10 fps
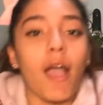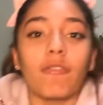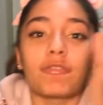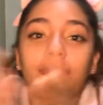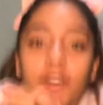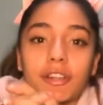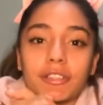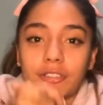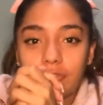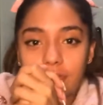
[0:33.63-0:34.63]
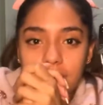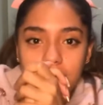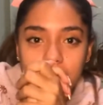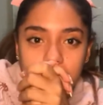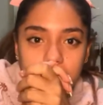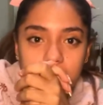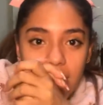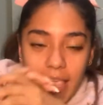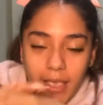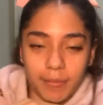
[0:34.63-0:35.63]
front stretches,
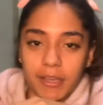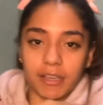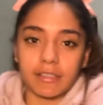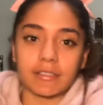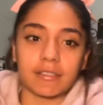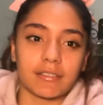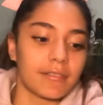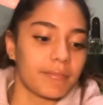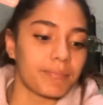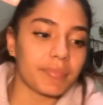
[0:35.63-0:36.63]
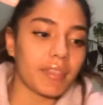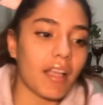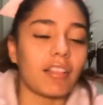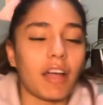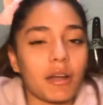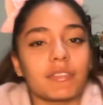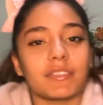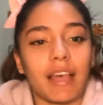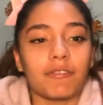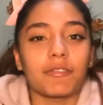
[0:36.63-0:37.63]
because a lot of us
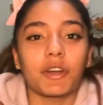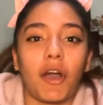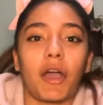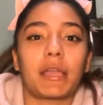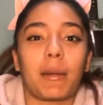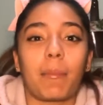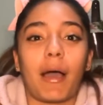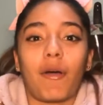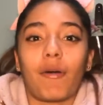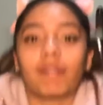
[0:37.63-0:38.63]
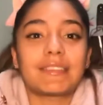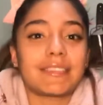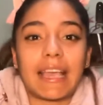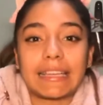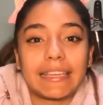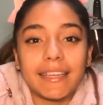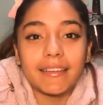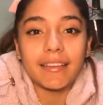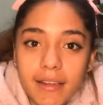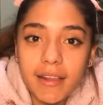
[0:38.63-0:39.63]
have forgotten about
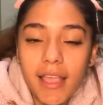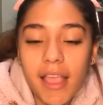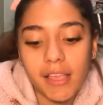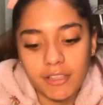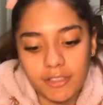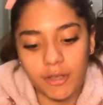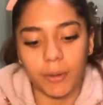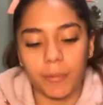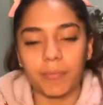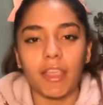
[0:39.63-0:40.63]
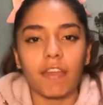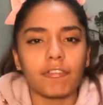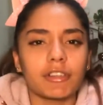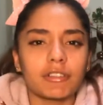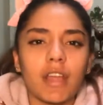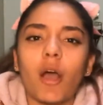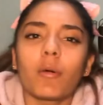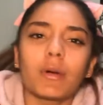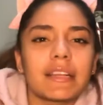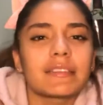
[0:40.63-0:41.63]
technique. So first,
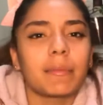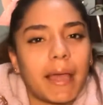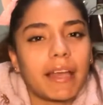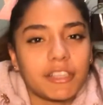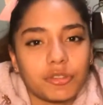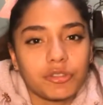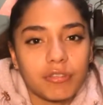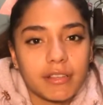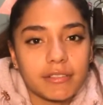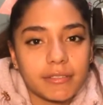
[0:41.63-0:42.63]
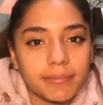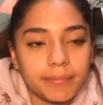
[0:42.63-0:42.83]
what is a bad heel stretch?